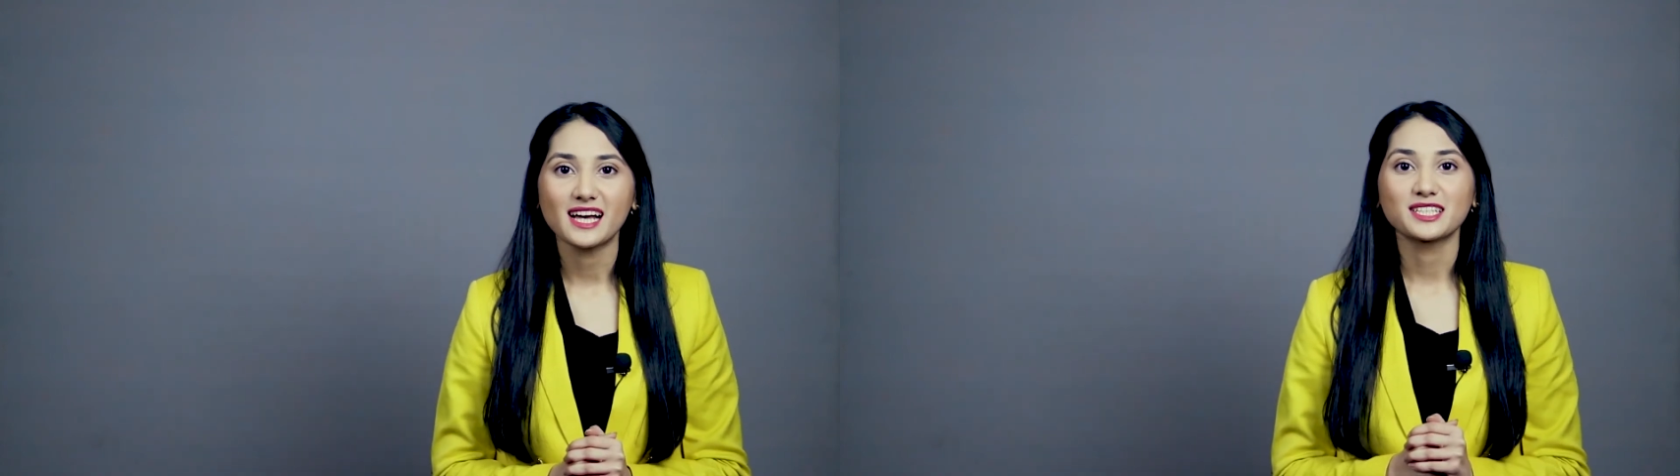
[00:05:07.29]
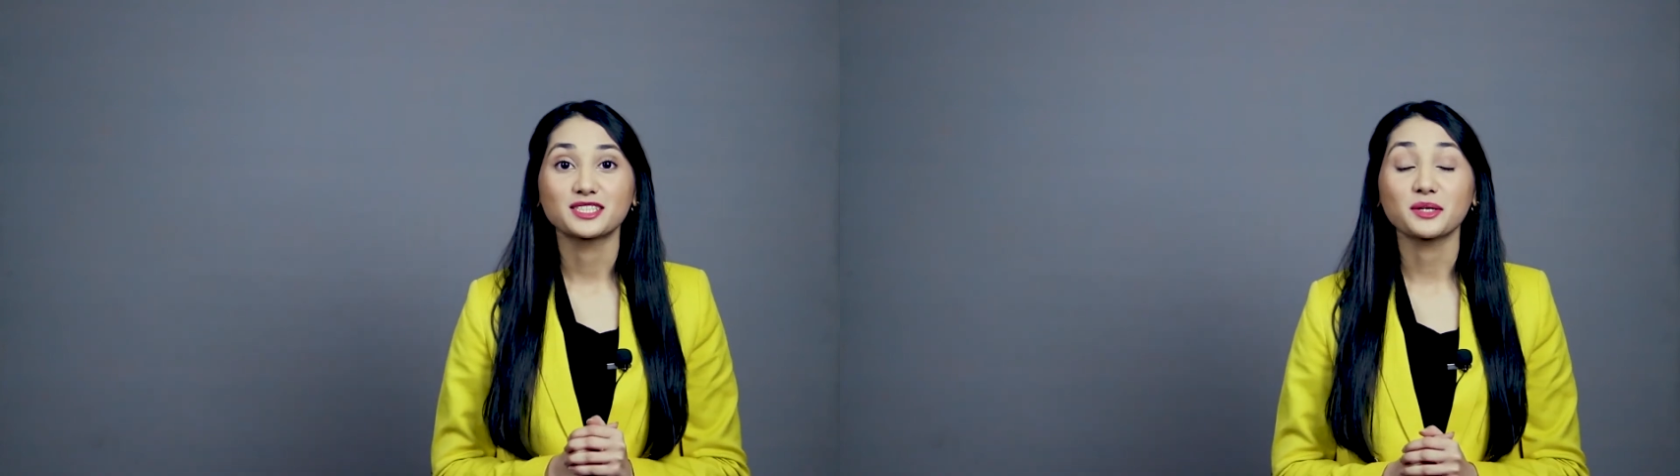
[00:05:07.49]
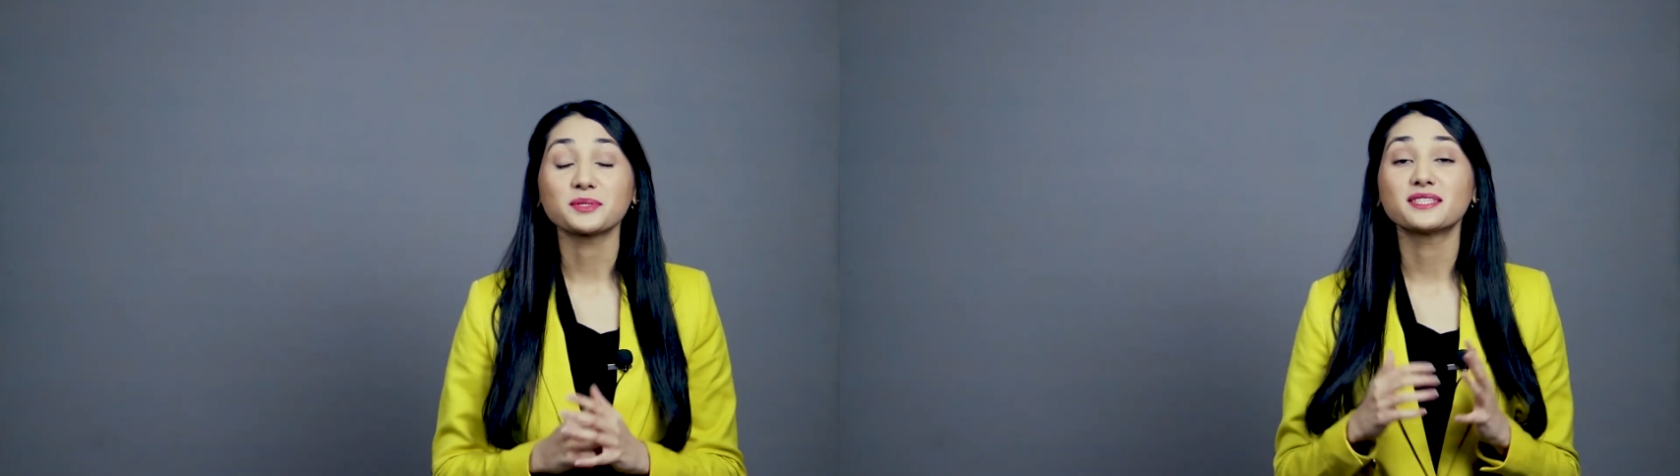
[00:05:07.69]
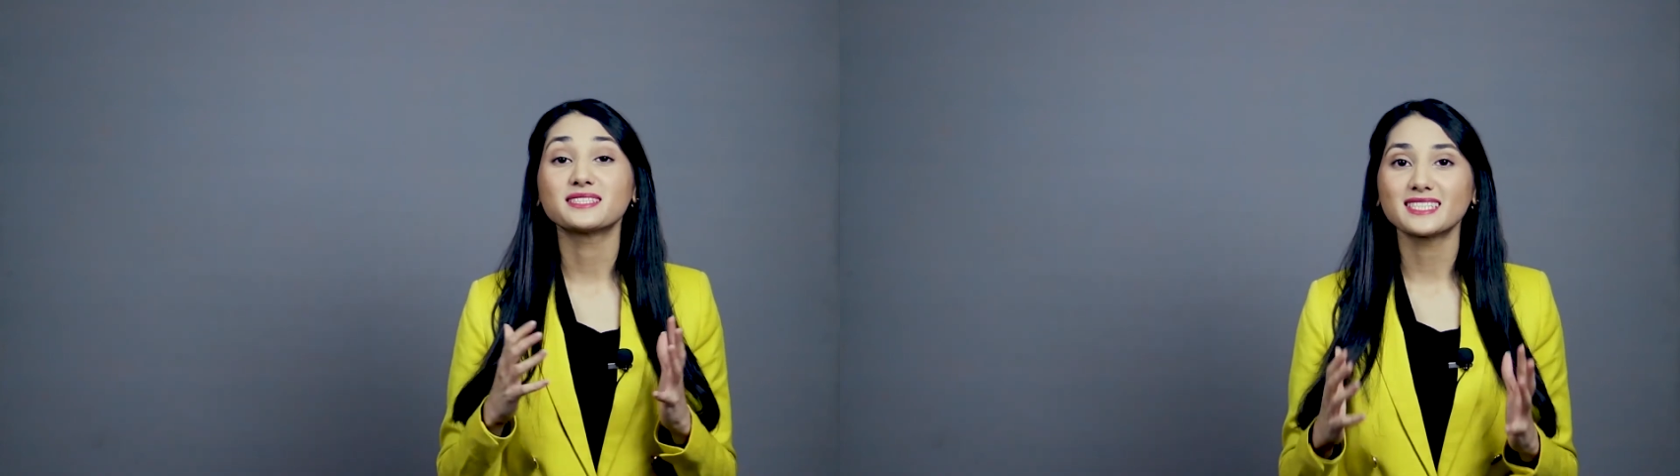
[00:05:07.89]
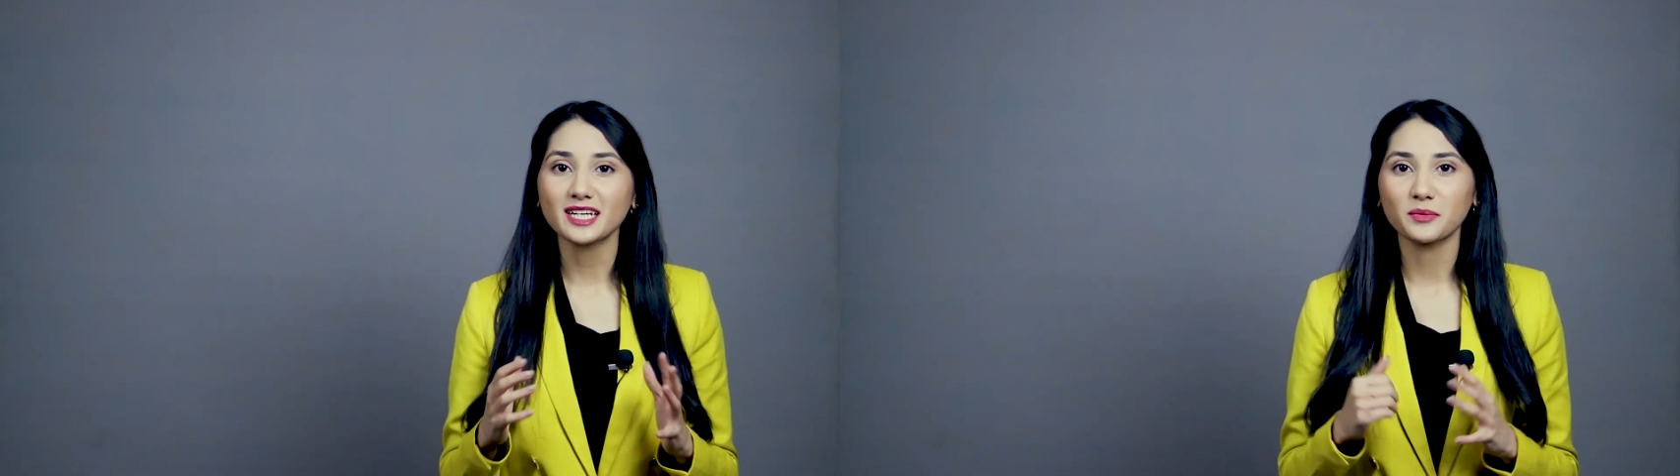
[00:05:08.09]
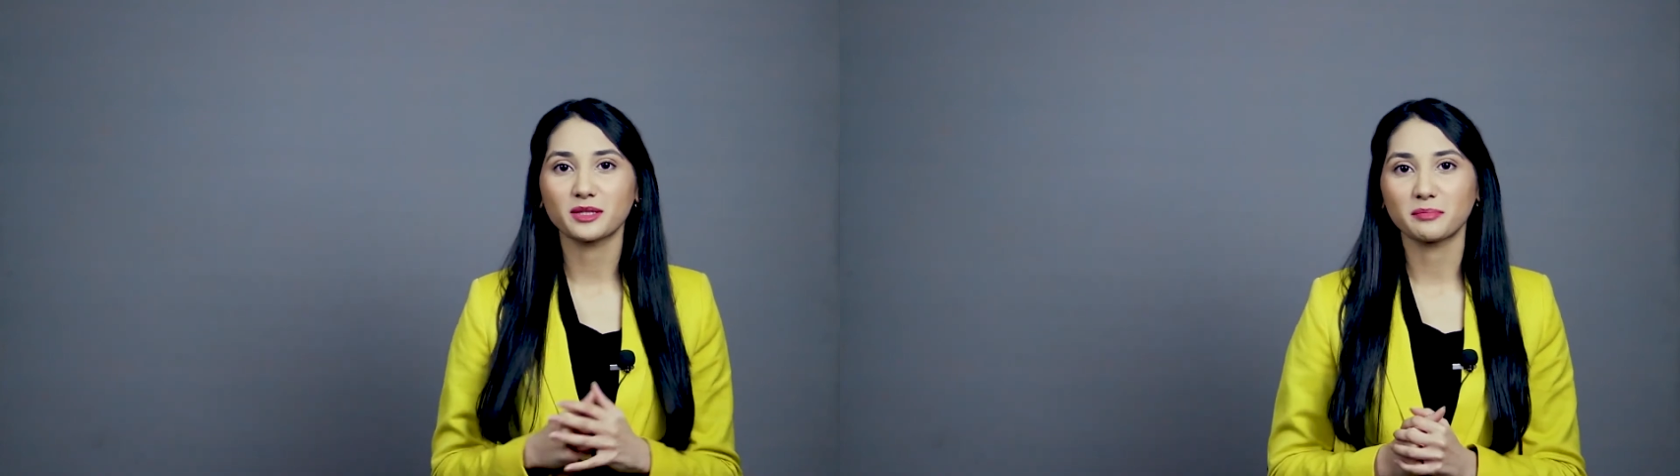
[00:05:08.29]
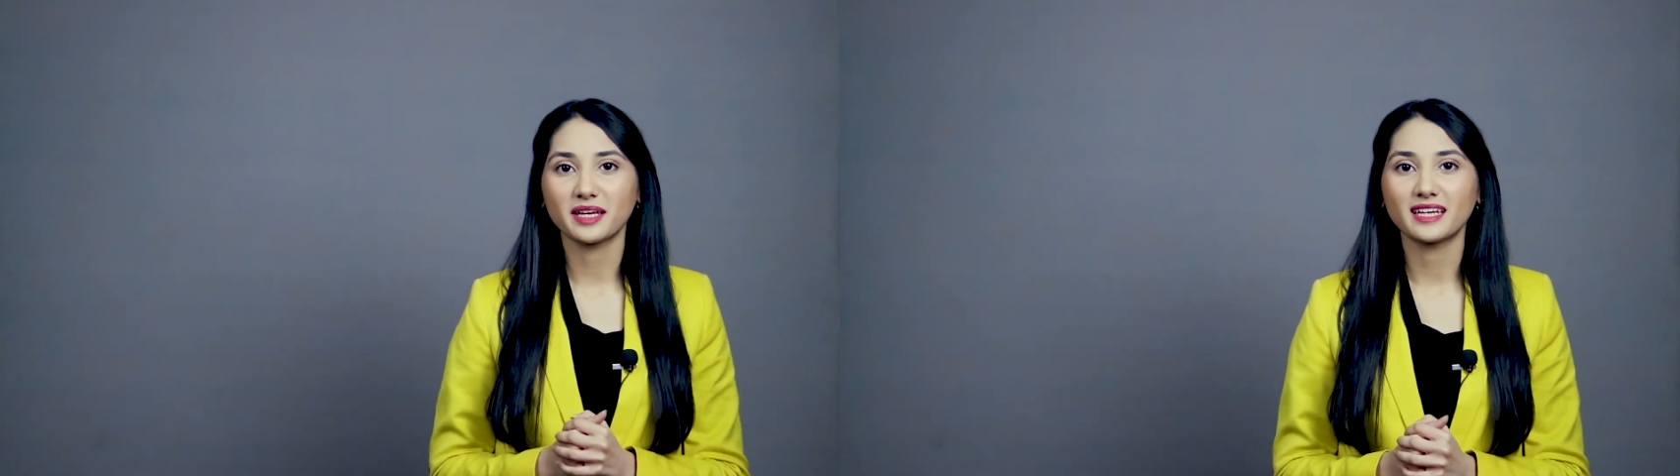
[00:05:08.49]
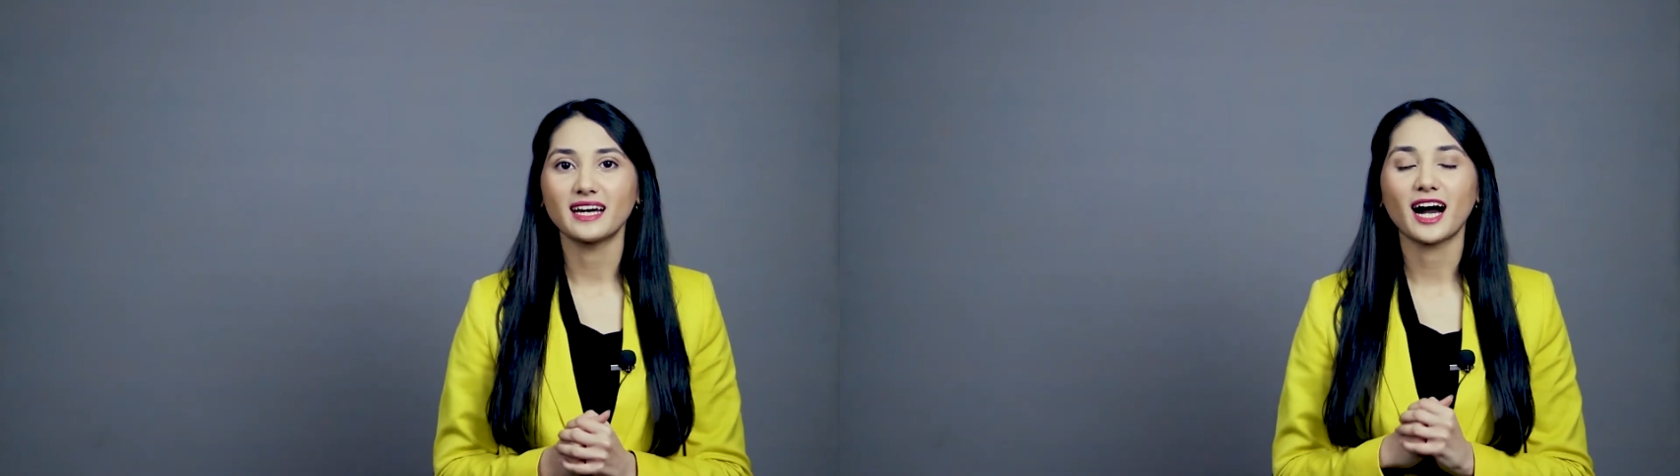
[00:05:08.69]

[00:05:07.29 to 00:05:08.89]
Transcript: So stick with me.